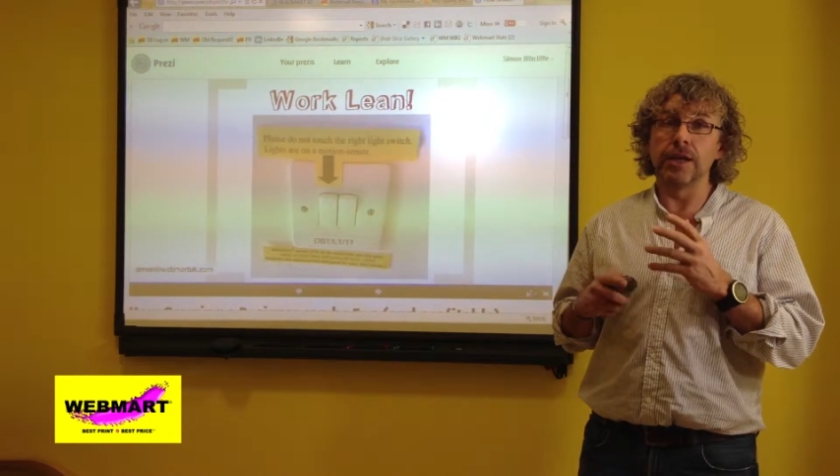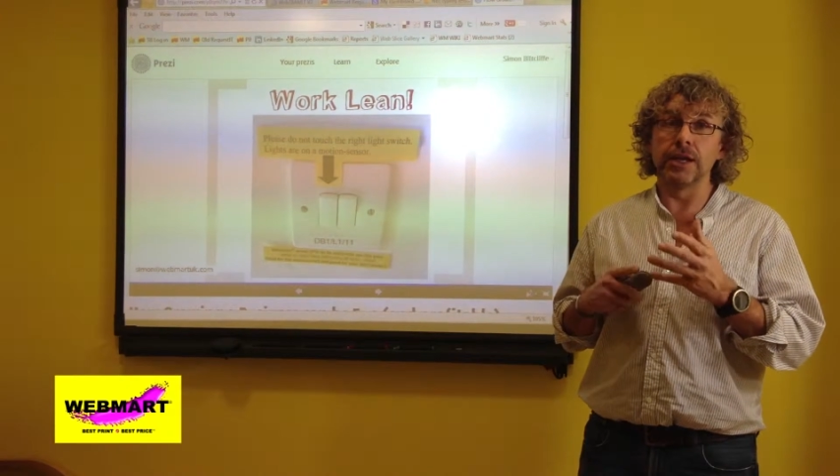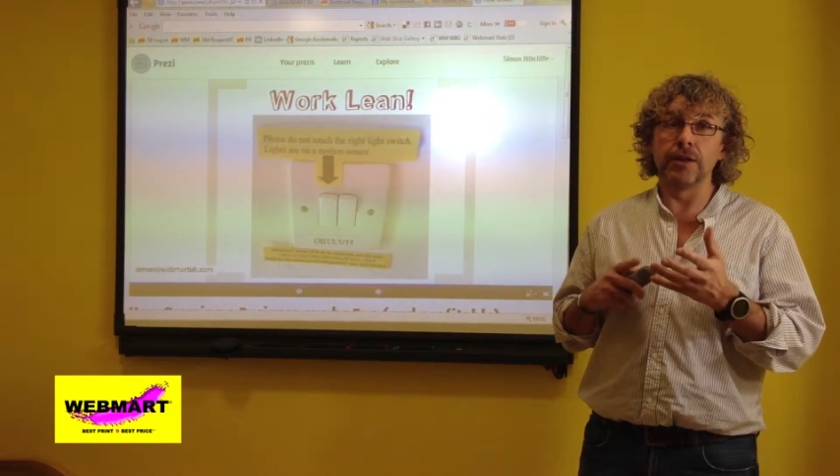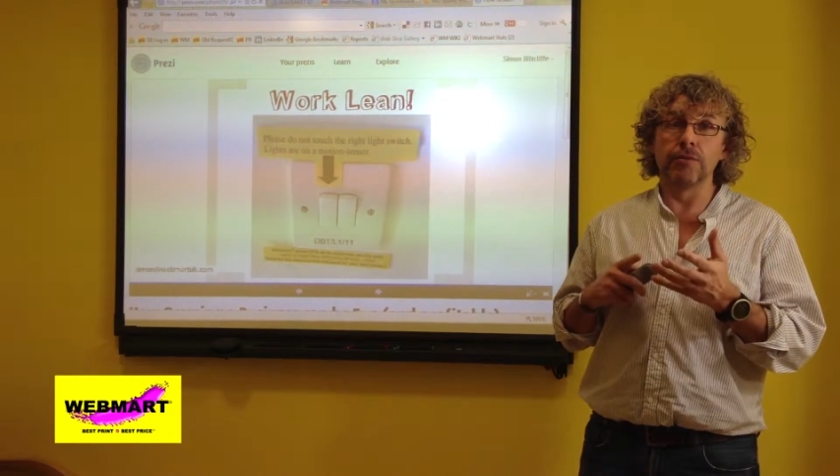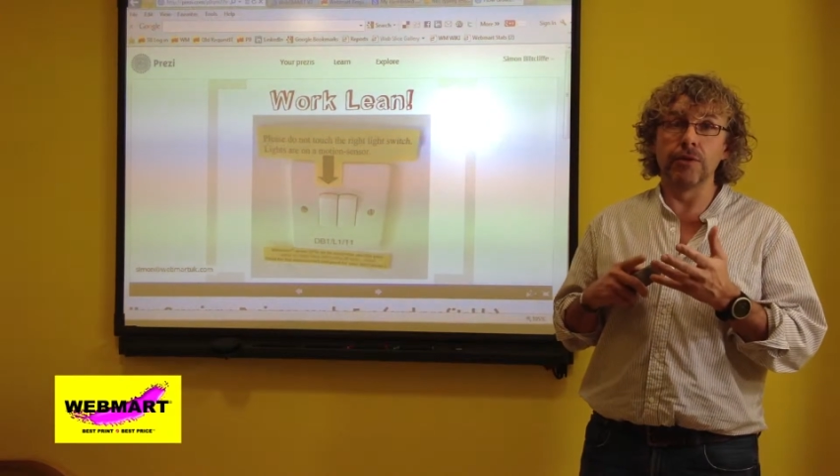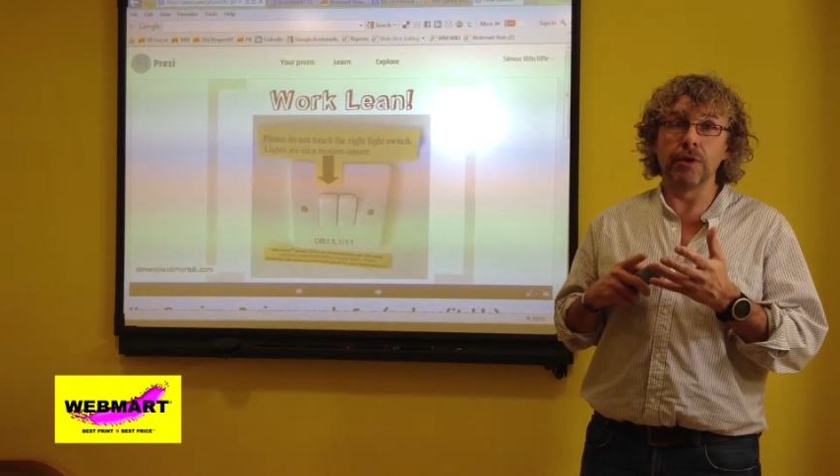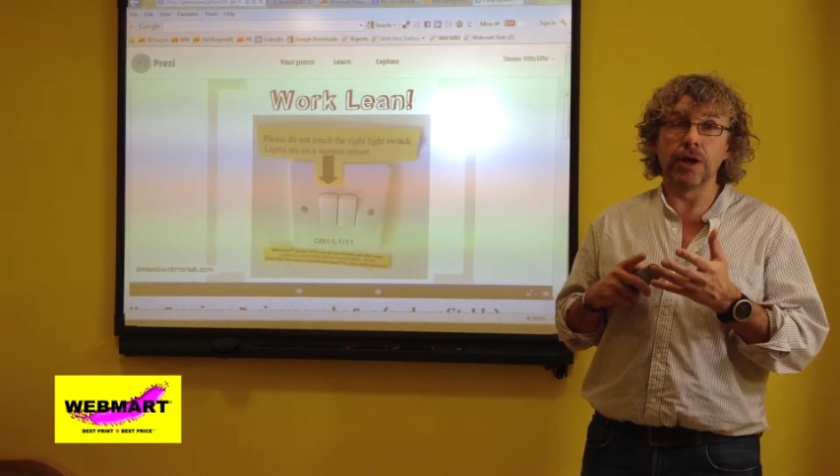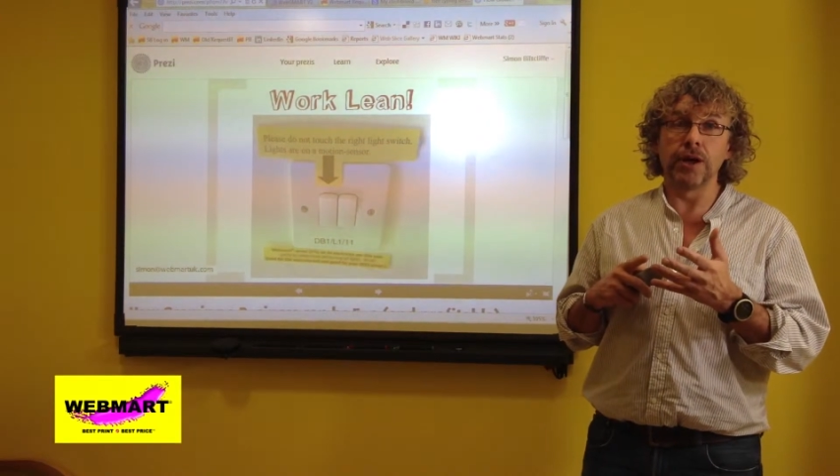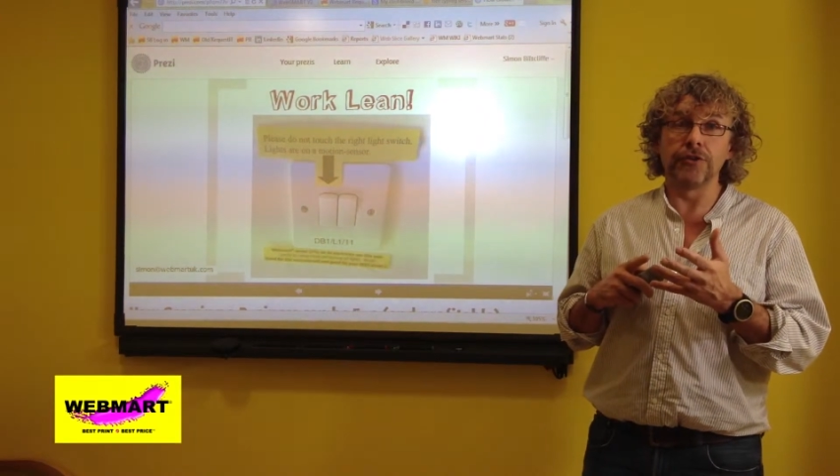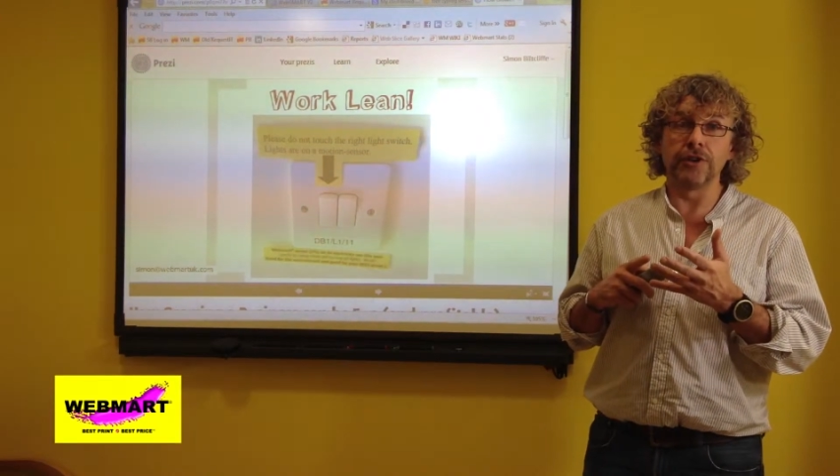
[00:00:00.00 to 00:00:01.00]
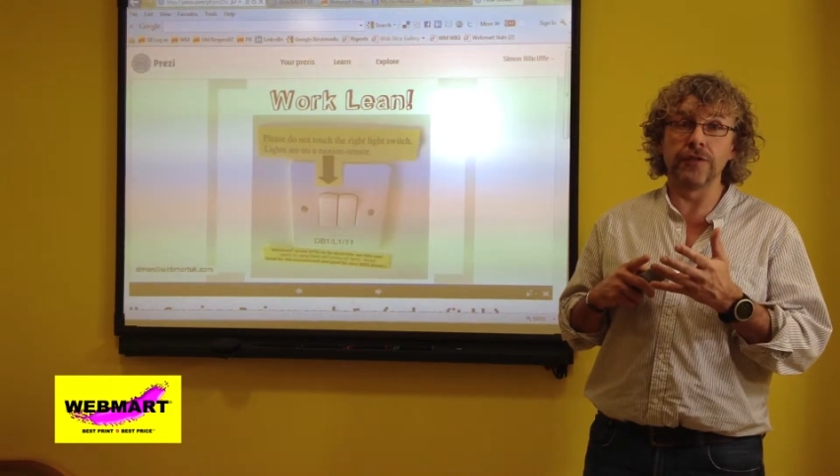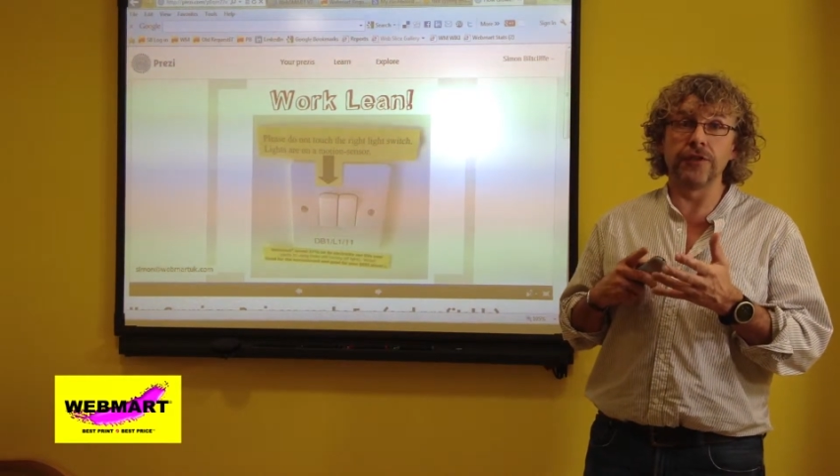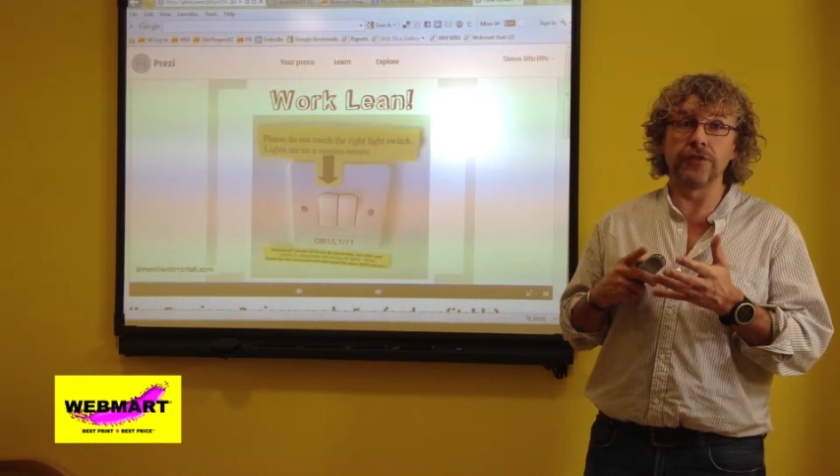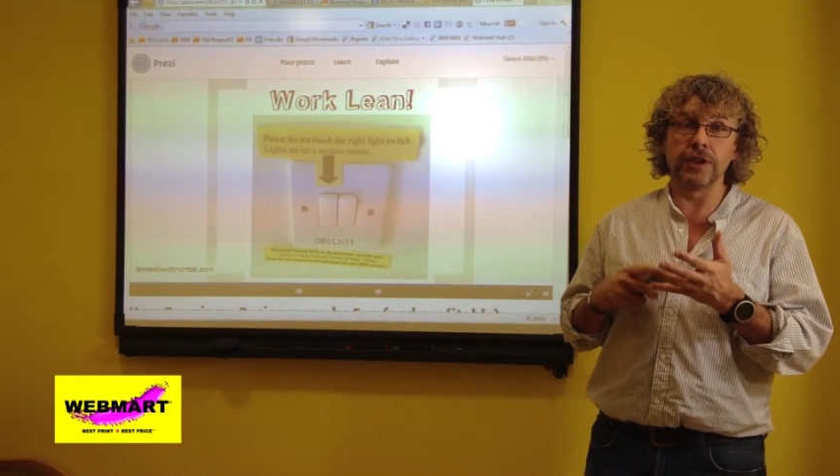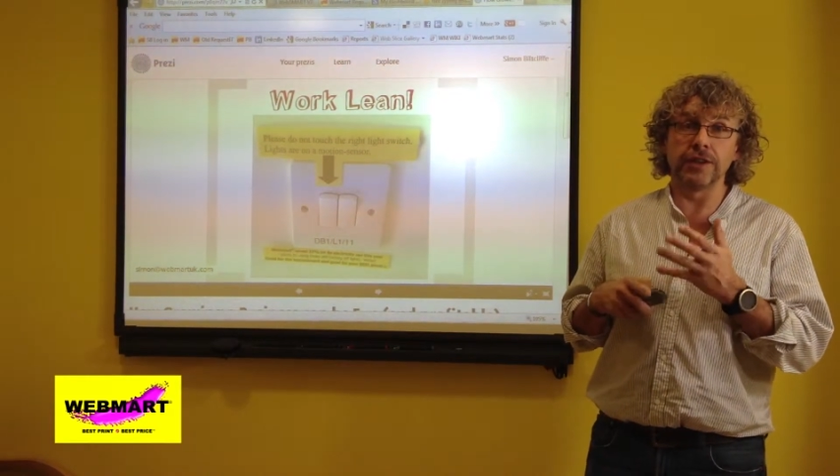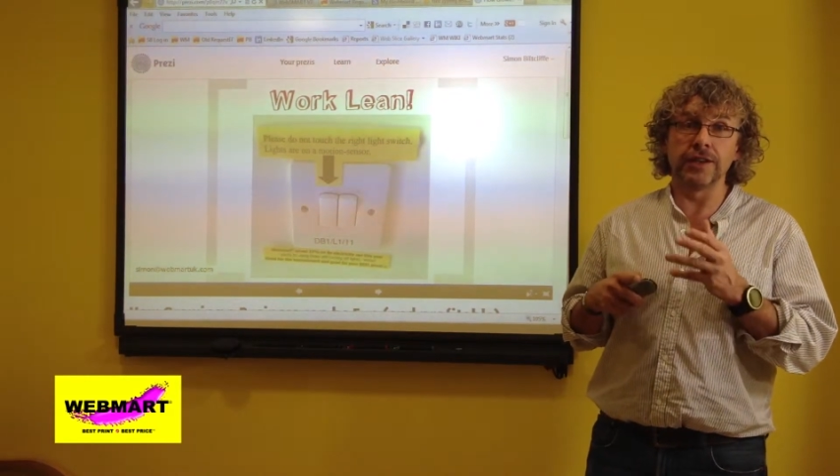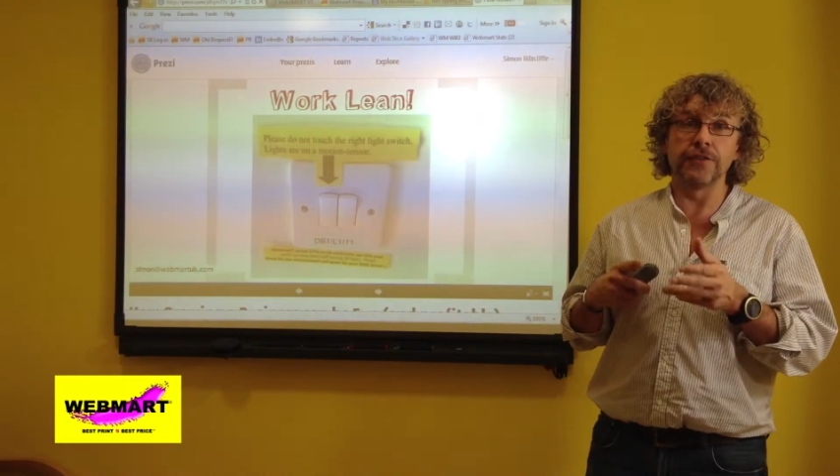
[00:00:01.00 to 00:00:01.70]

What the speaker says: diminishing the